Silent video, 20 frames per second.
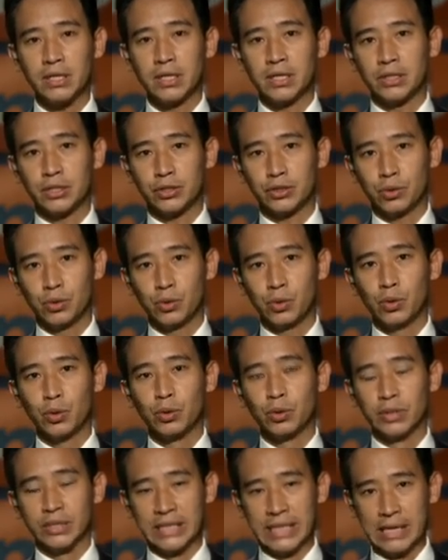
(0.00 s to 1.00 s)
is to
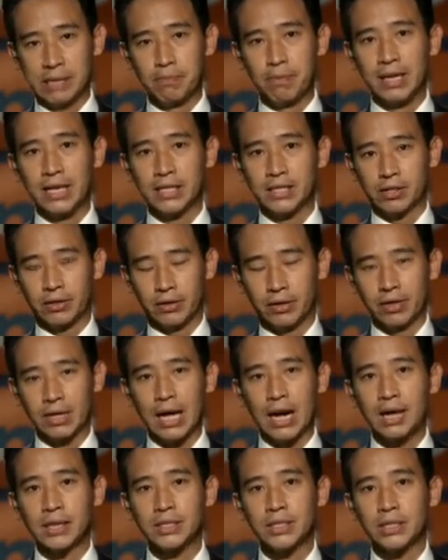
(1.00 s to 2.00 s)

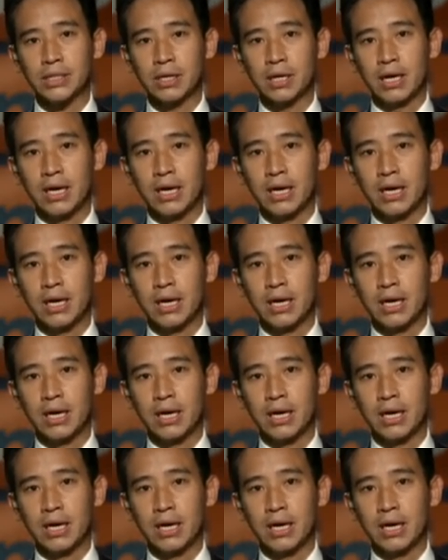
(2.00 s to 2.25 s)
demilitarize.